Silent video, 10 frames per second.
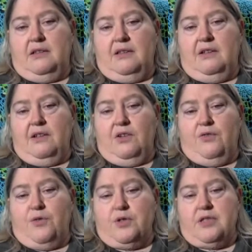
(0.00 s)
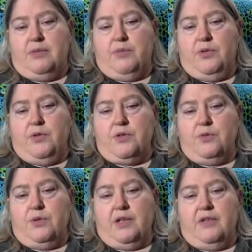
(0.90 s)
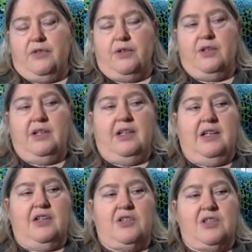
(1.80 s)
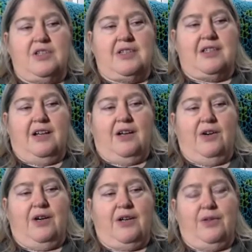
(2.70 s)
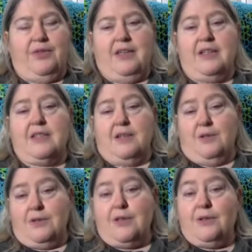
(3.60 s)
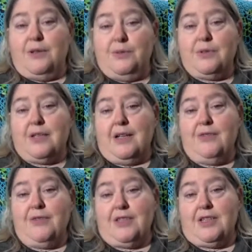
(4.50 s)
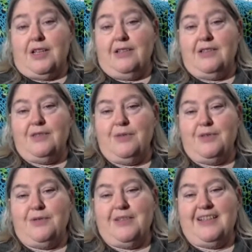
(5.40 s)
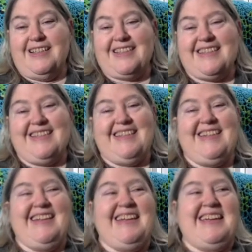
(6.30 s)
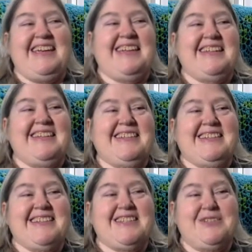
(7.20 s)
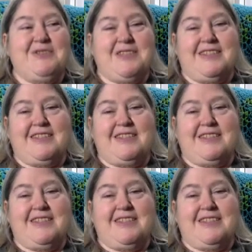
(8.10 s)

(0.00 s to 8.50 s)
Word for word: you know, for symbols or whatever she said, Oh, I don't think so. So it was kind of a challenge between us. And uh, she was,